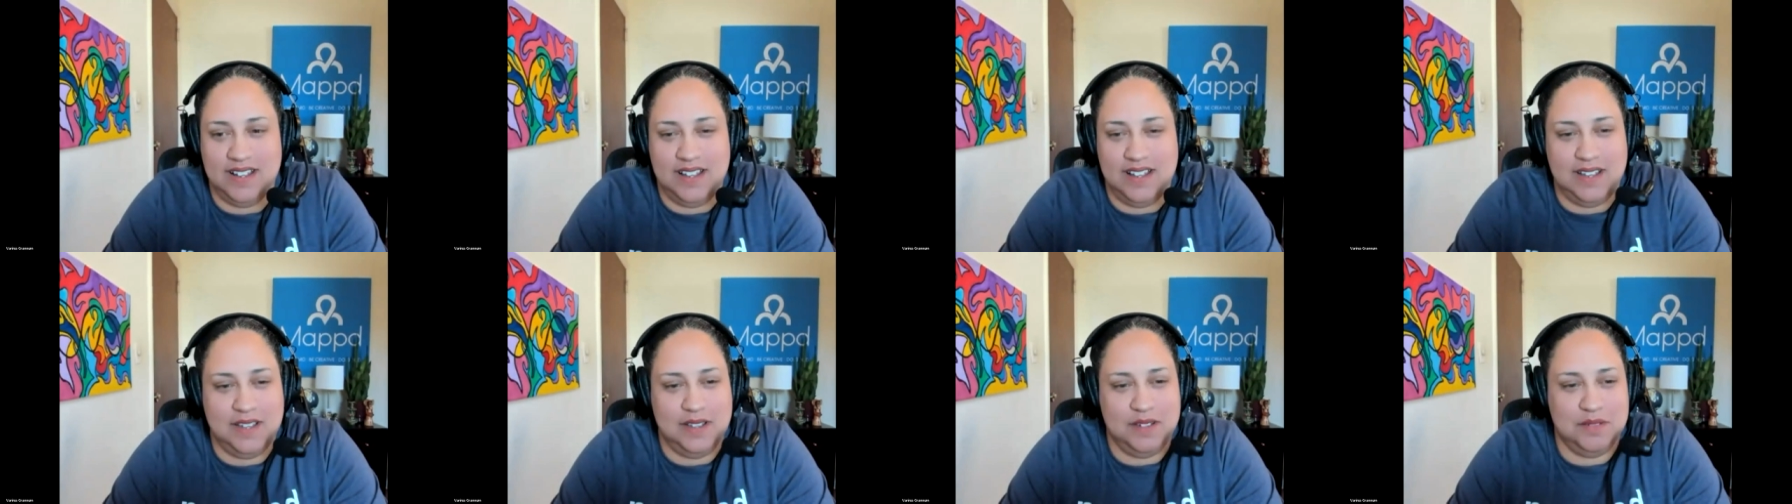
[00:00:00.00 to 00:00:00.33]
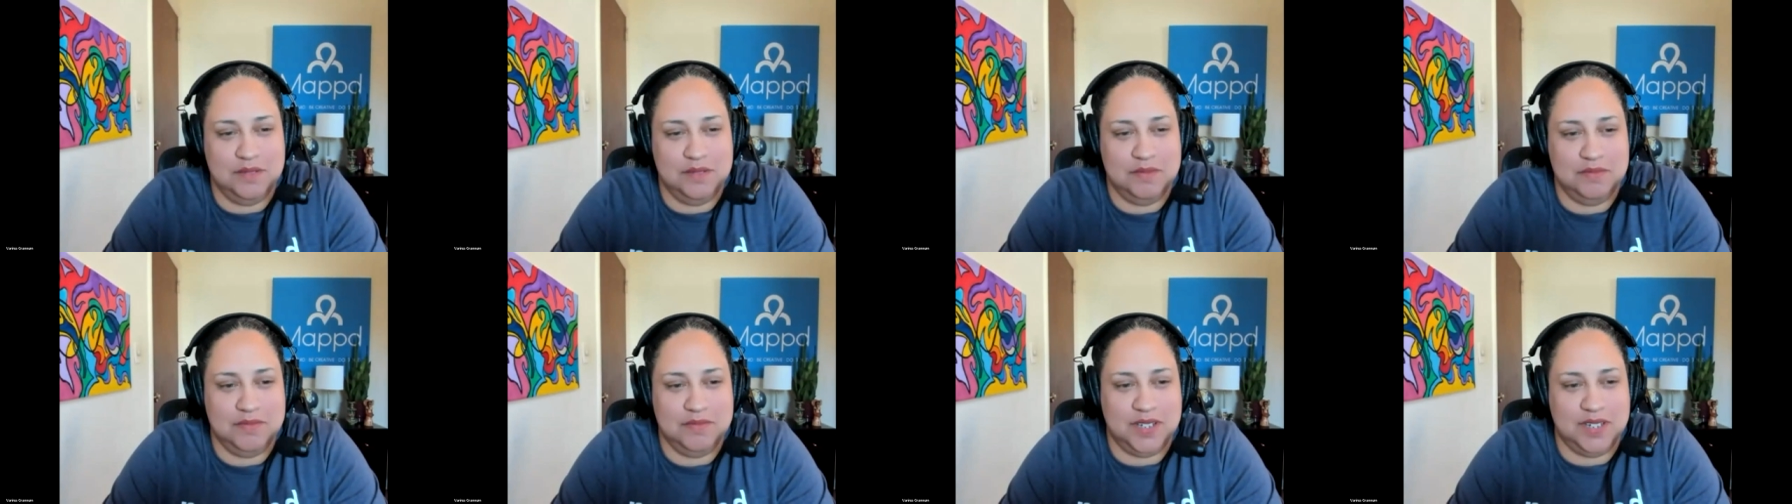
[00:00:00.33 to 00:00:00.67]

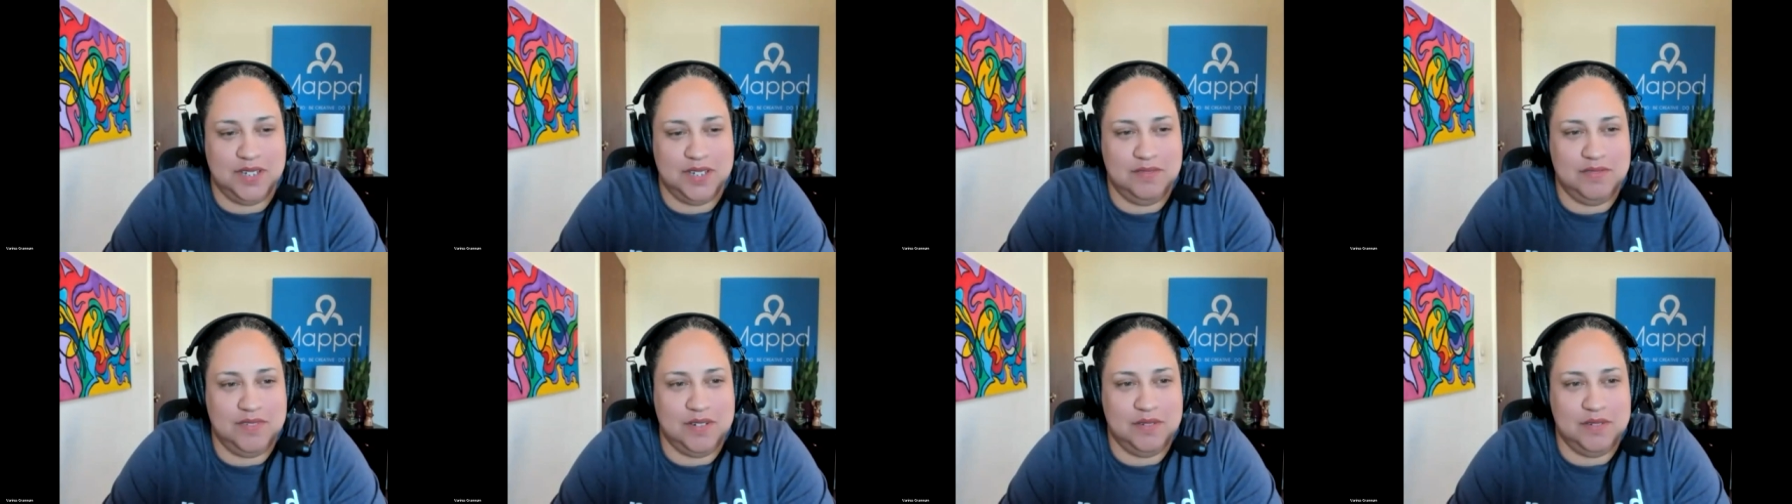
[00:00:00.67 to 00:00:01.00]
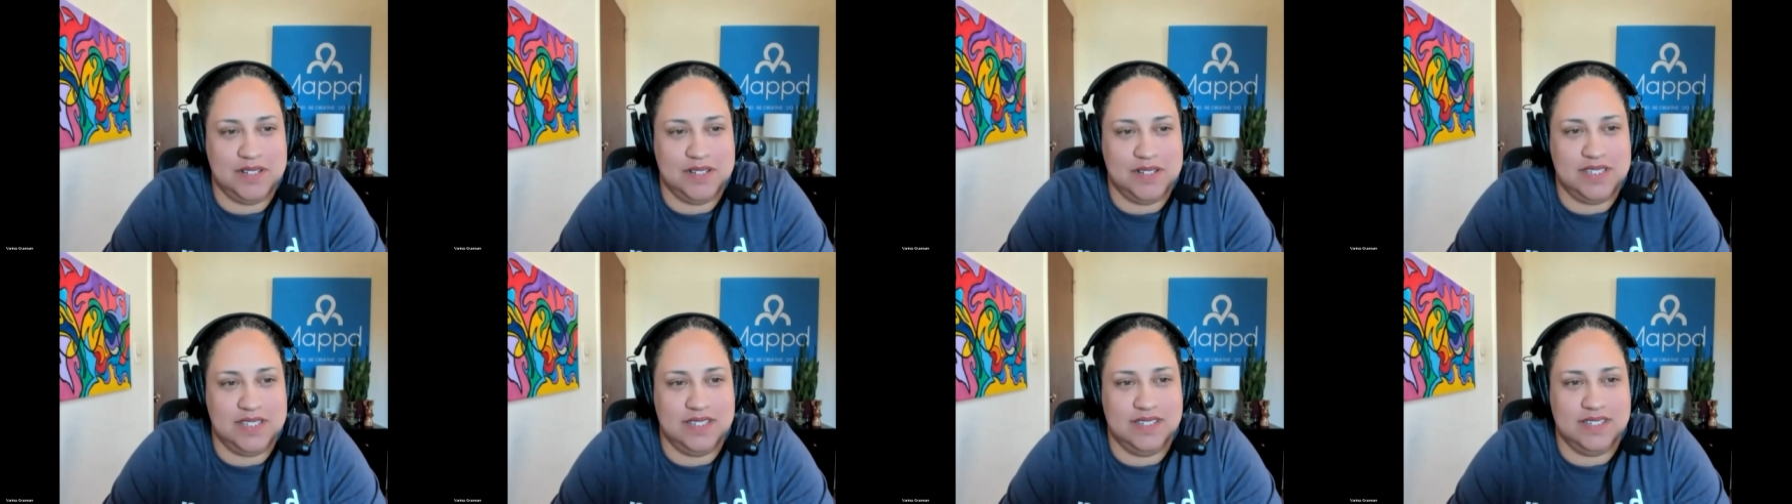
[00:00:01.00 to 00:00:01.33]
Um, looking
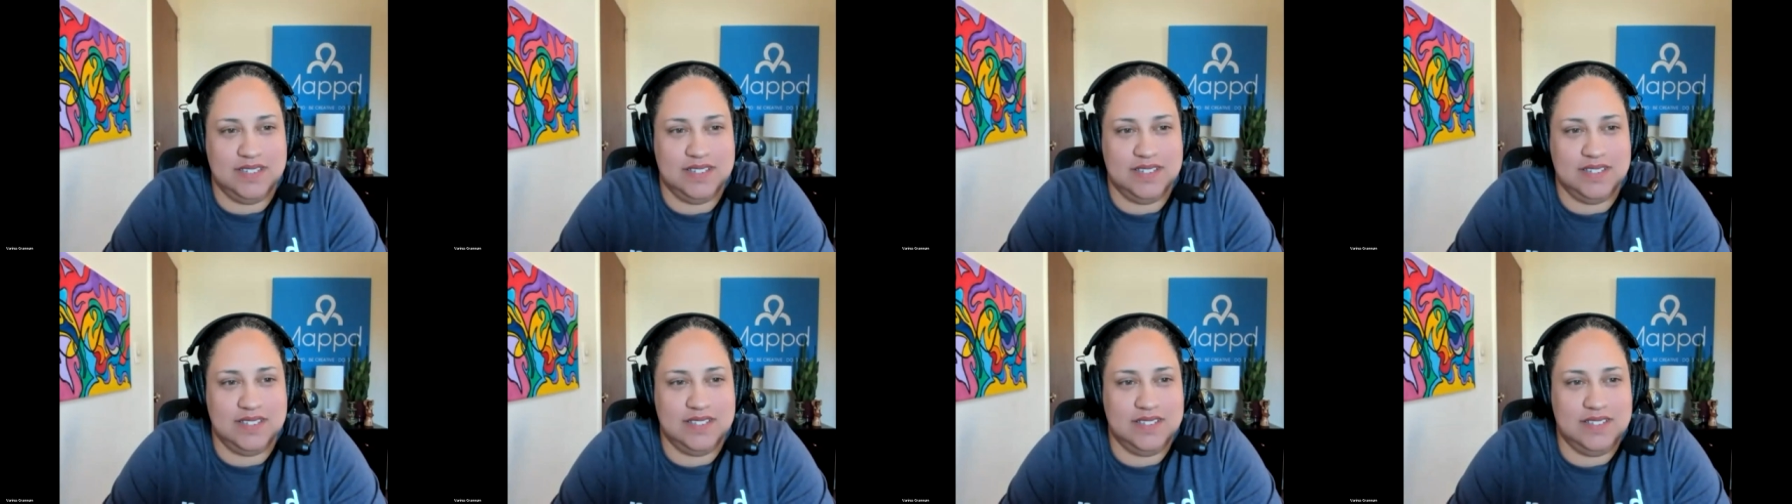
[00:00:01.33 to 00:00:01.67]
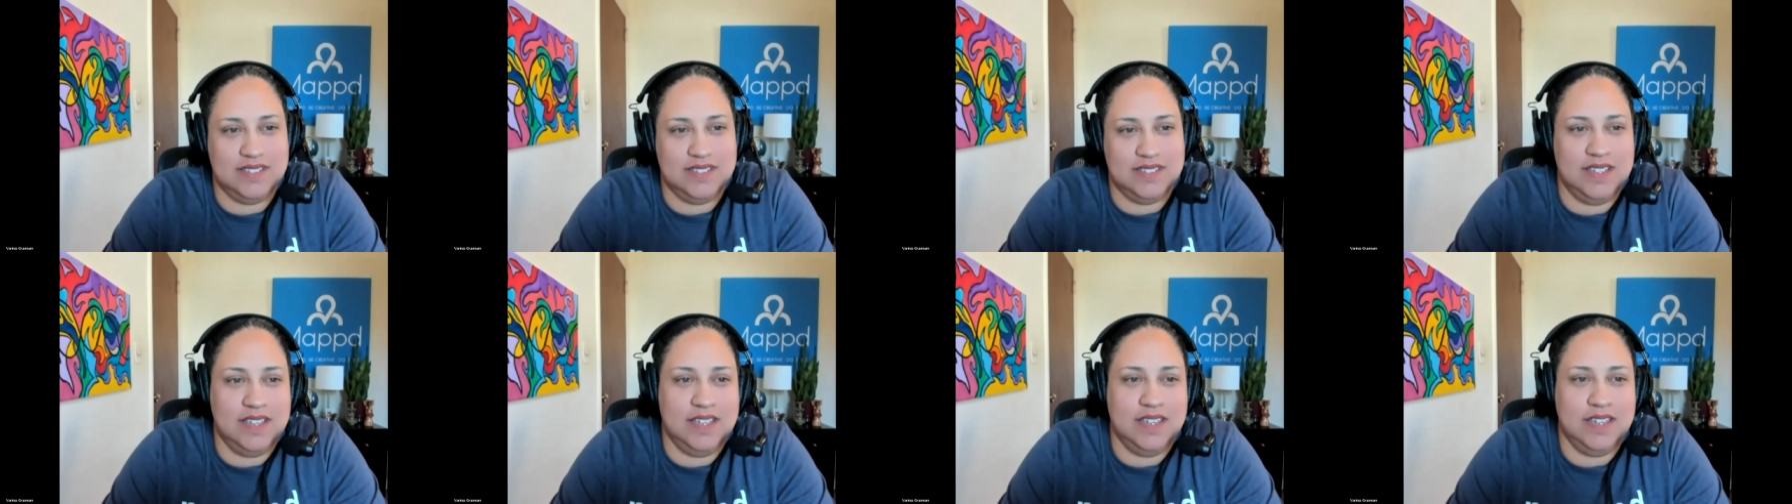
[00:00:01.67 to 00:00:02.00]
forward to
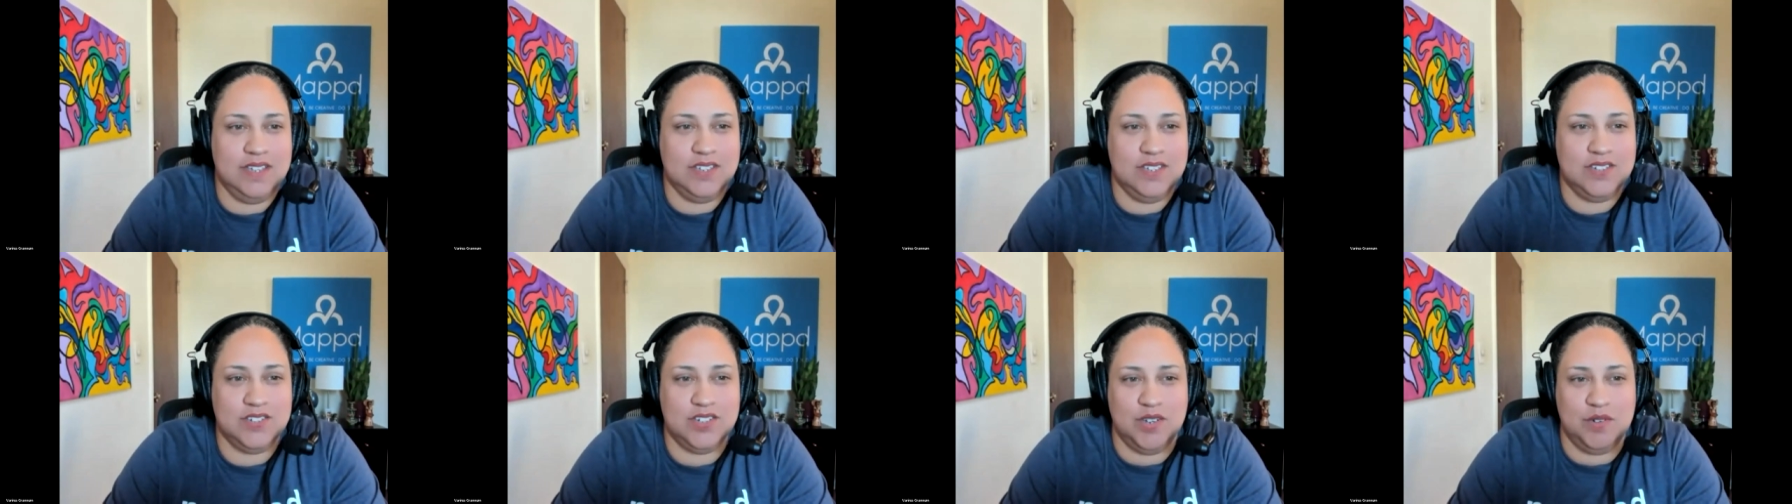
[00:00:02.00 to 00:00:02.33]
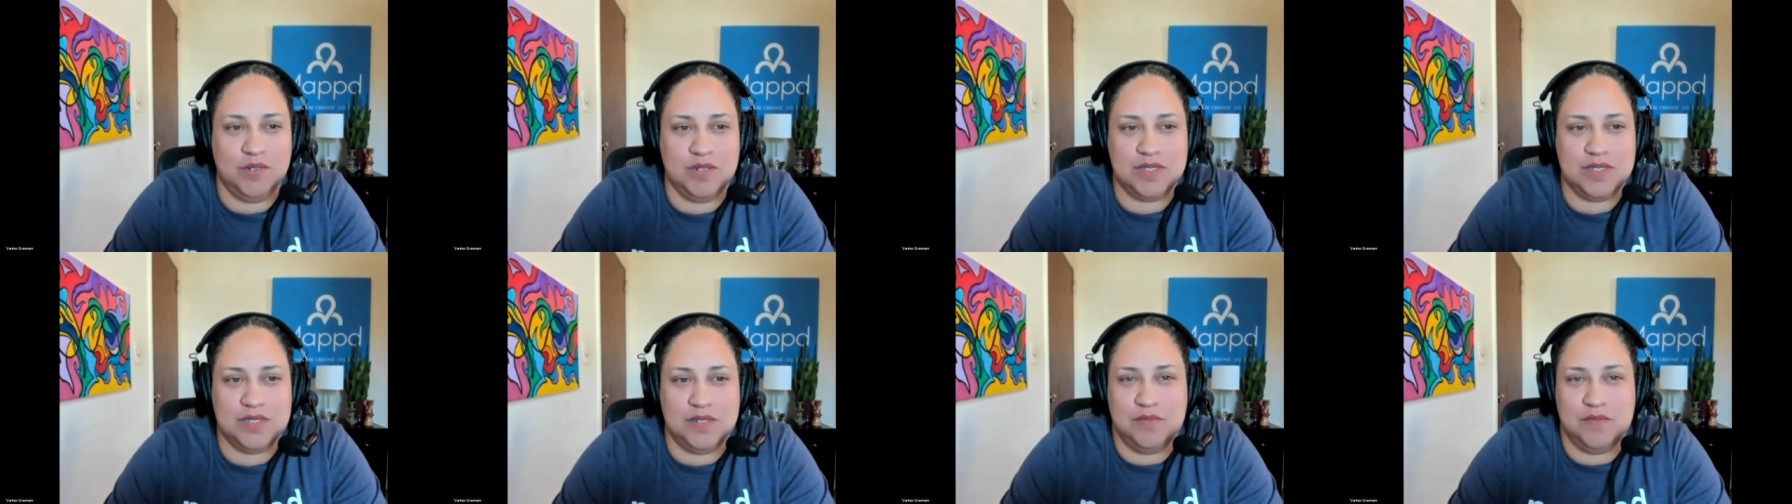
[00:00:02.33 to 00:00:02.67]

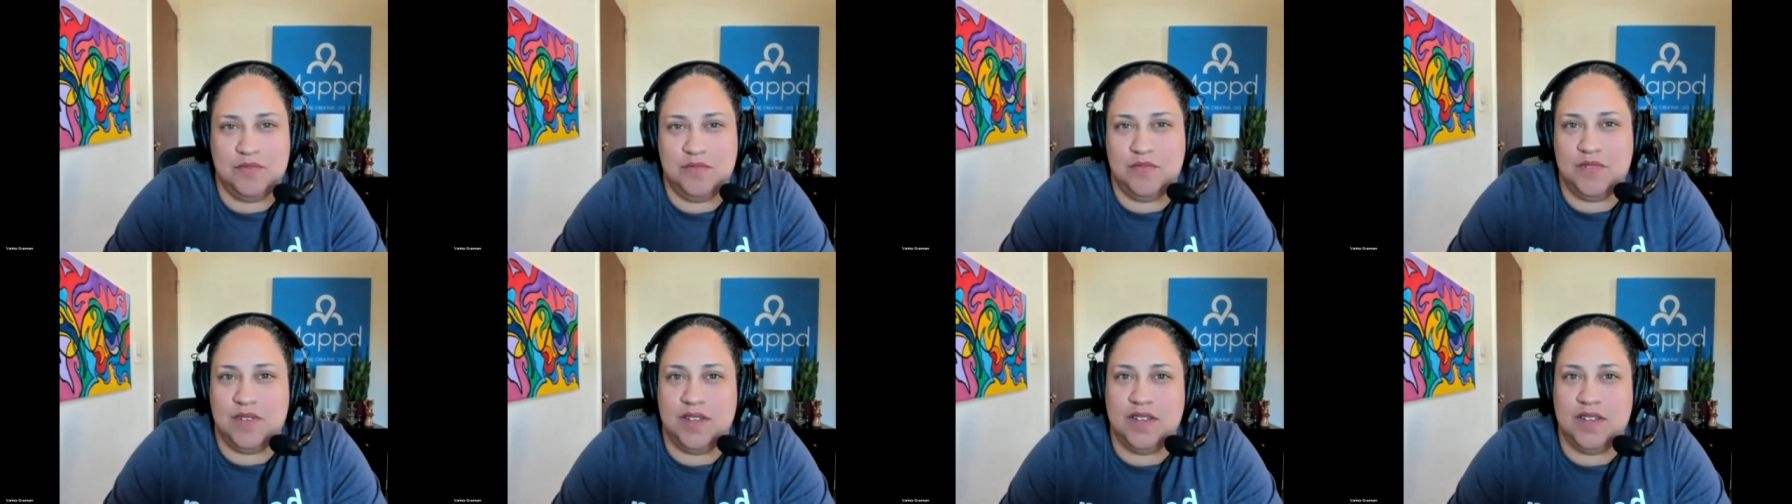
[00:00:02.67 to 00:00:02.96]
showing some